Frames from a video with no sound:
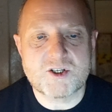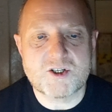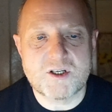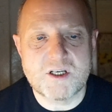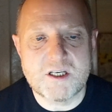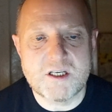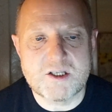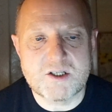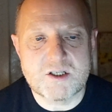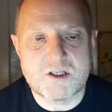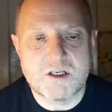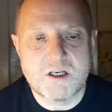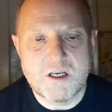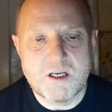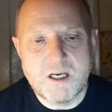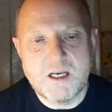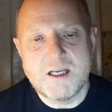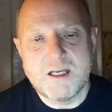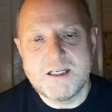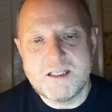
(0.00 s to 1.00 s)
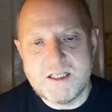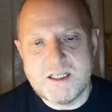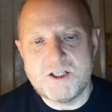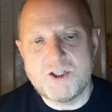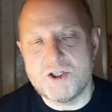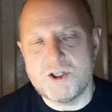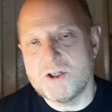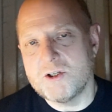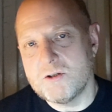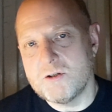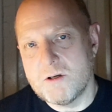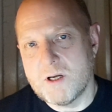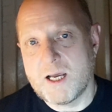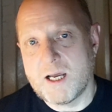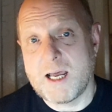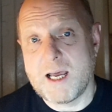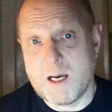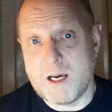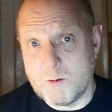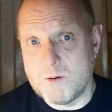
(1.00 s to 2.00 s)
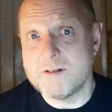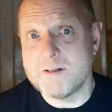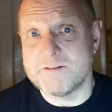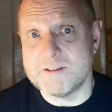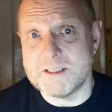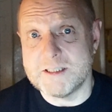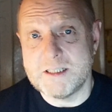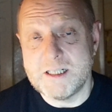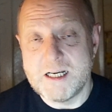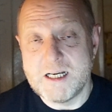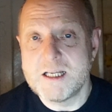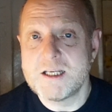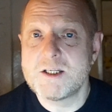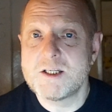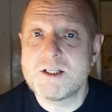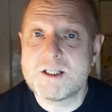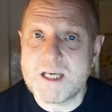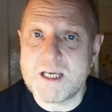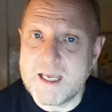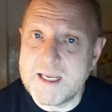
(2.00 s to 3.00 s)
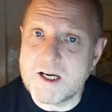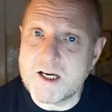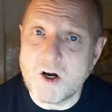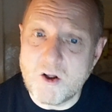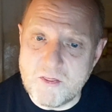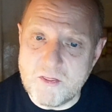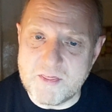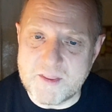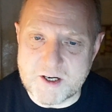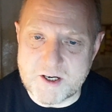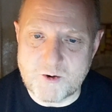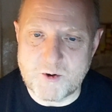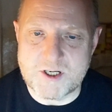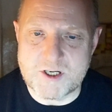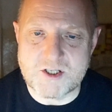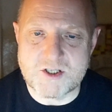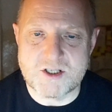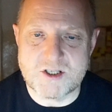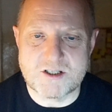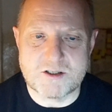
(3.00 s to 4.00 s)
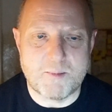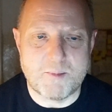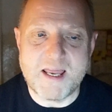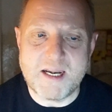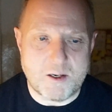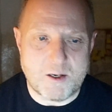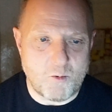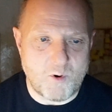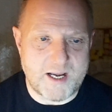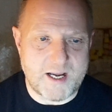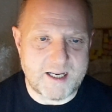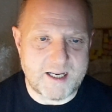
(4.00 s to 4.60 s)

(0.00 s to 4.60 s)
is, did you, however, take on the criticism anyway?